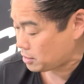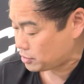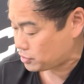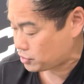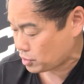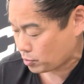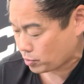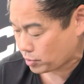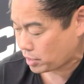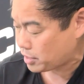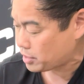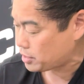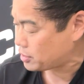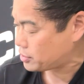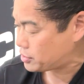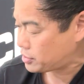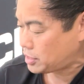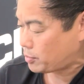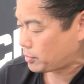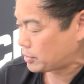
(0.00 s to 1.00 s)
So we're gonna
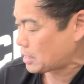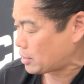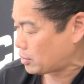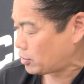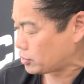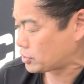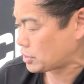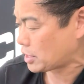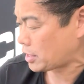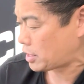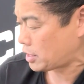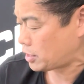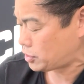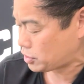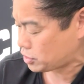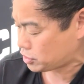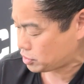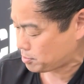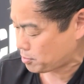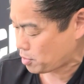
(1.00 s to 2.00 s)
see what that looks like in
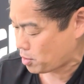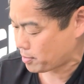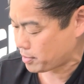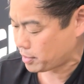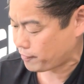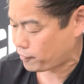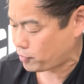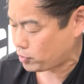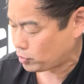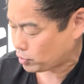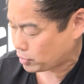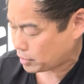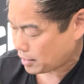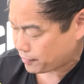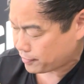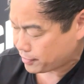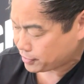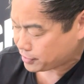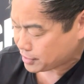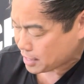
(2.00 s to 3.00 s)
just a moment. If you look on
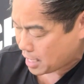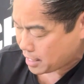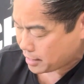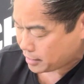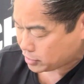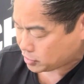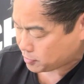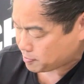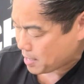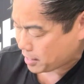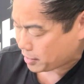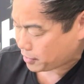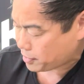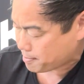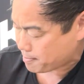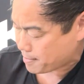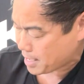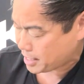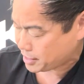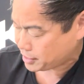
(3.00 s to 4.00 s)
this side, expect the
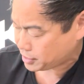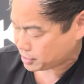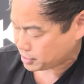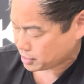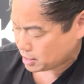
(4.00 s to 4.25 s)
best.